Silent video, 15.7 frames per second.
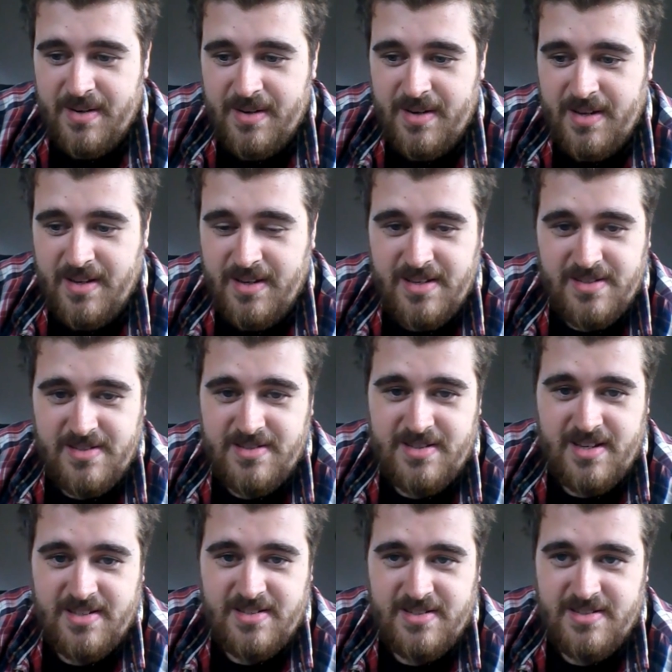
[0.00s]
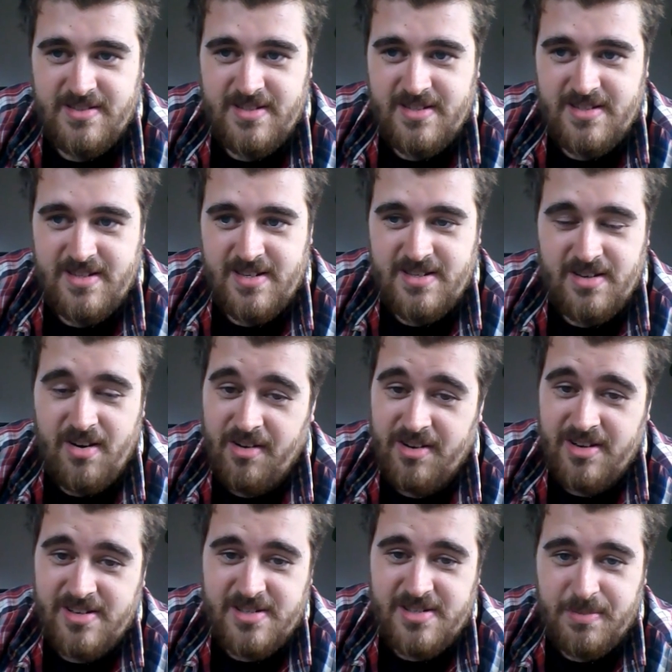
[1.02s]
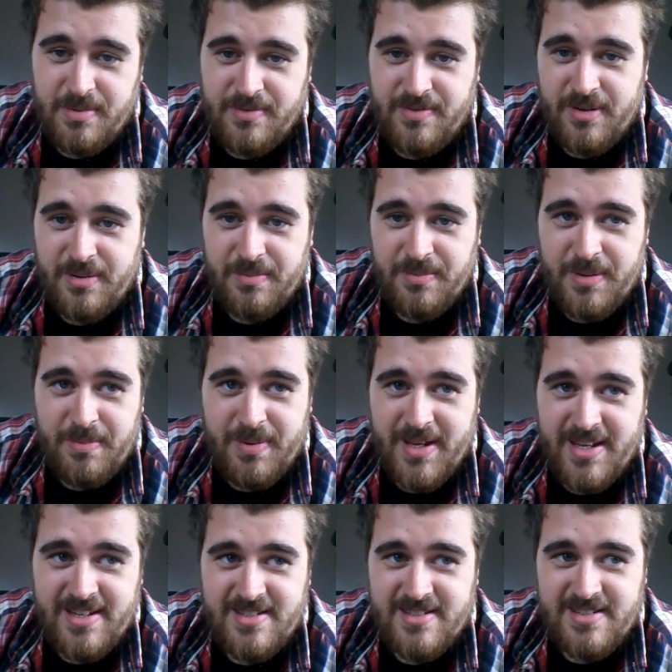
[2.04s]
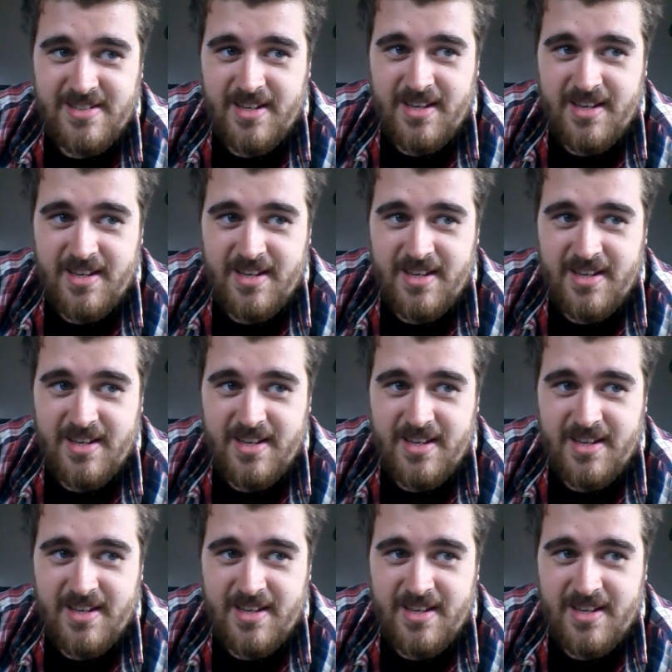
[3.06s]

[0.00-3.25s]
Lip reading: And it's an honour to perform the piece.